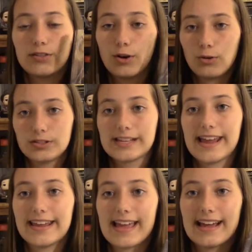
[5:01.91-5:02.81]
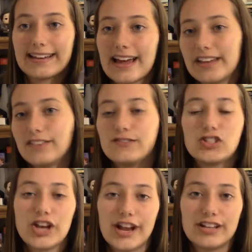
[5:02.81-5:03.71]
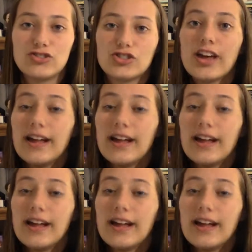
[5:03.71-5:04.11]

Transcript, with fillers: the old gang had kind of changed